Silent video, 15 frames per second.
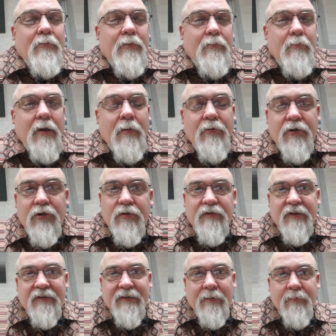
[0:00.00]
maybe you're
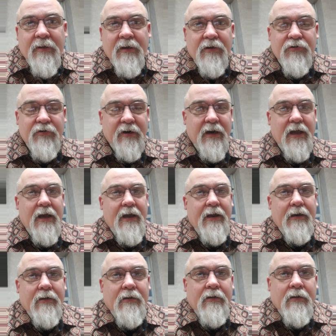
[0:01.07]
using something to try to hide